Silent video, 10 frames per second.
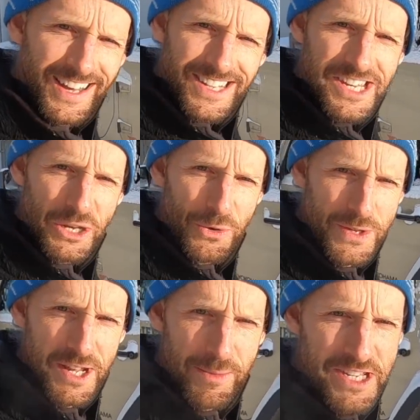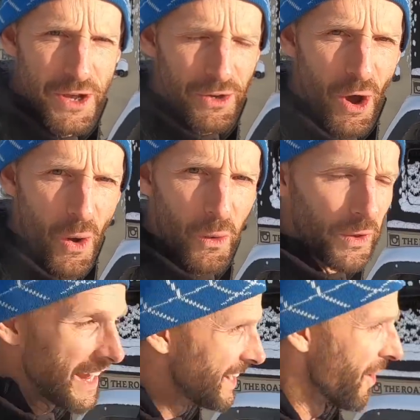because he knew it was going to be so
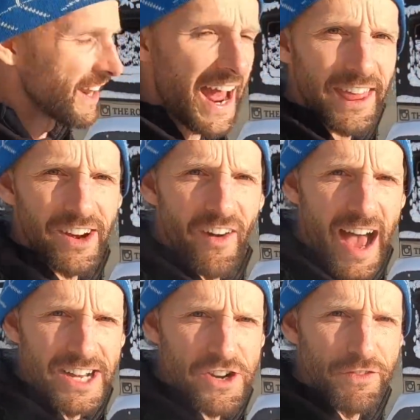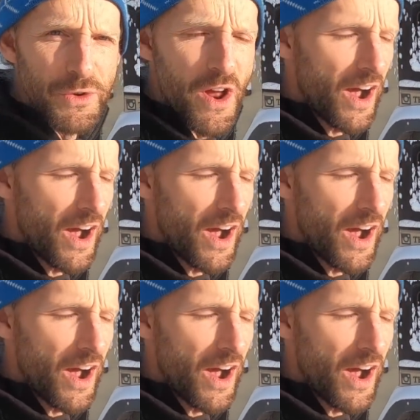cold. He got it out of the garage a few